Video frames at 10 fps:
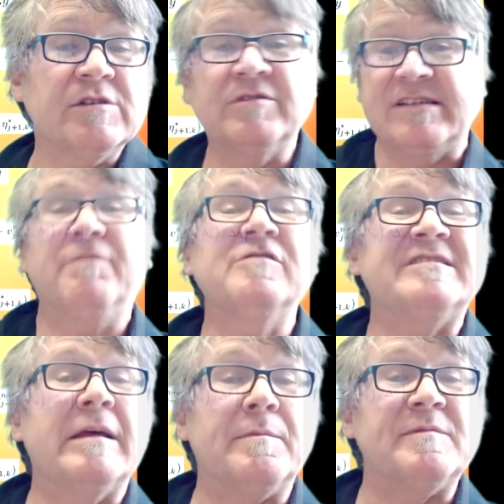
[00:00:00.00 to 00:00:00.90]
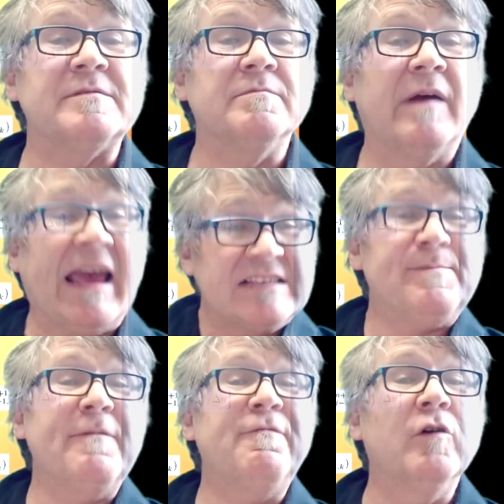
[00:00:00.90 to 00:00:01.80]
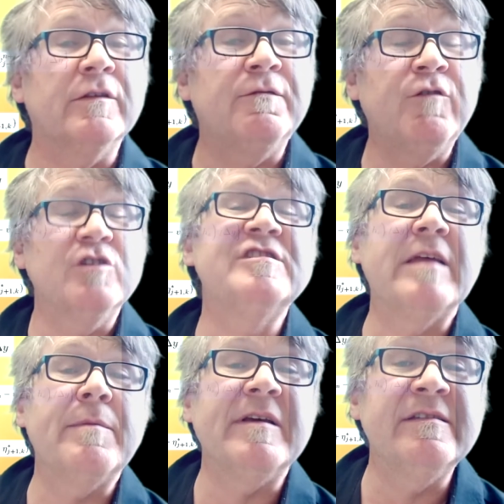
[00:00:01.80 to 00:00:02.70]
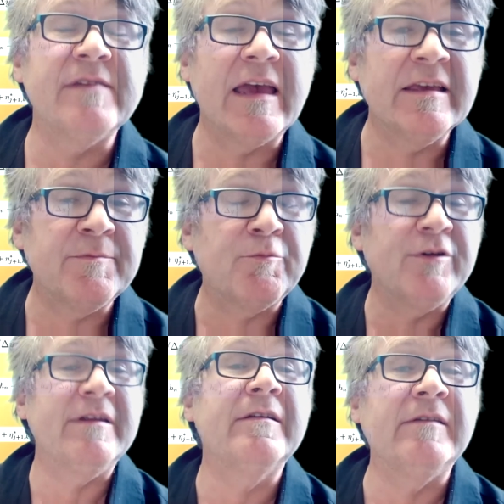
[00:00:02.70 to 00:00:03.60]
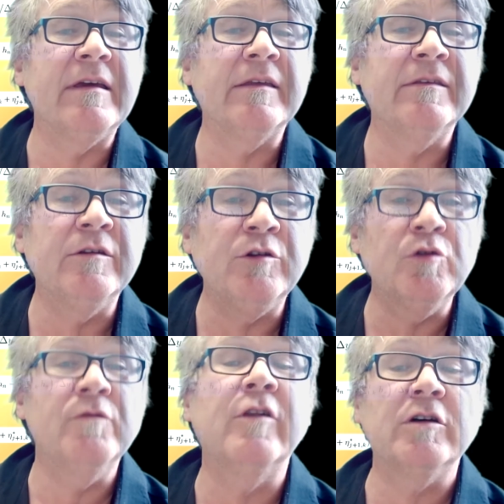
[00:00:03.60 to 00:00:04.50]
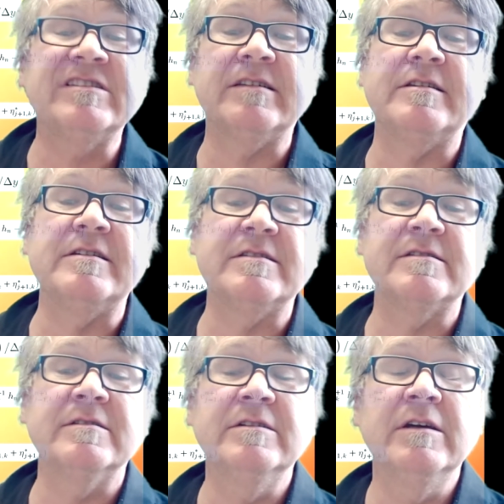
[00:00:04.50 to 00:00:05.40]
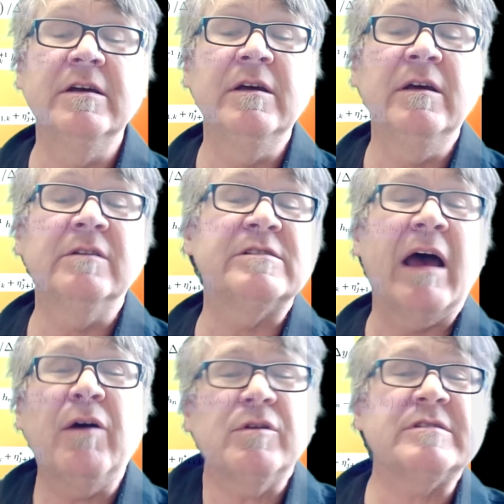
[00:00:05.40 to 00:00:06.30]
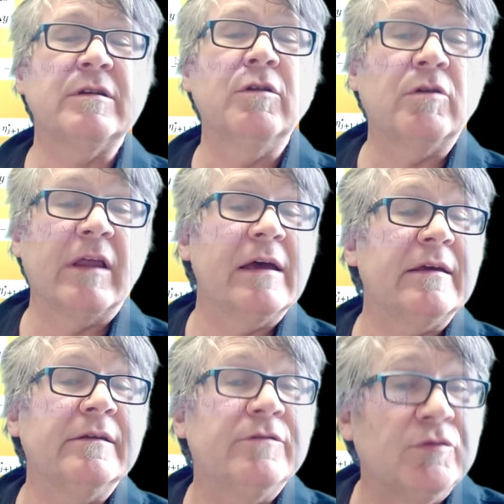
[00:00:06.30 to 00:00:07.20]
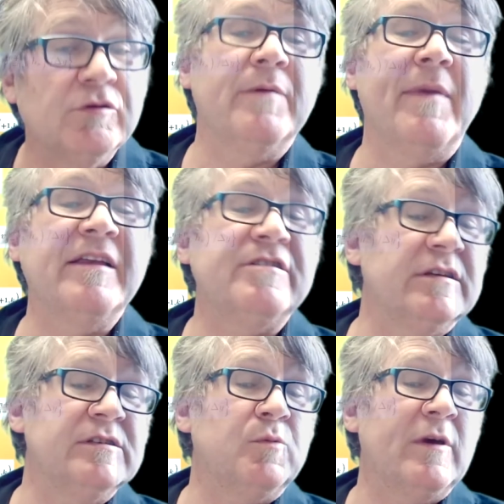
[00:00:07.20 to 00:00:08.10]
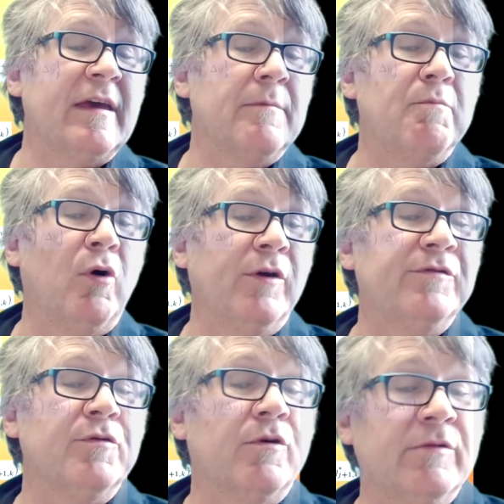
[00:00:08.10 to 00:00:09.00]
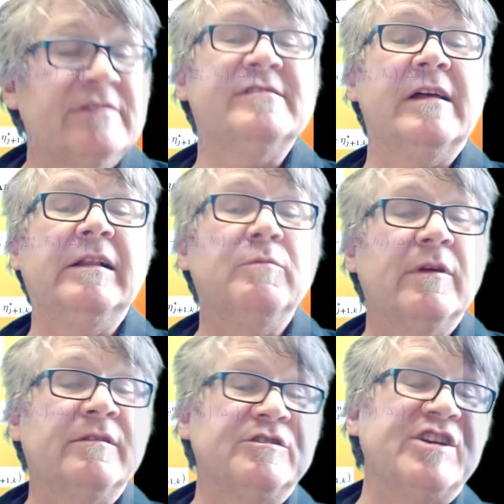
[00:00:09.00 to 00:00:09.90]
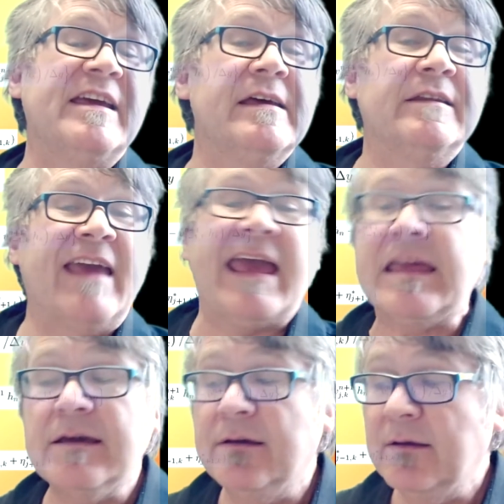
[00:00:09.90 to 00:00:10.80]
So several steps. As before, the first step is predicting the new velocities. So how does it look like? In 2 dimensions, we can point to a grid cell with J and K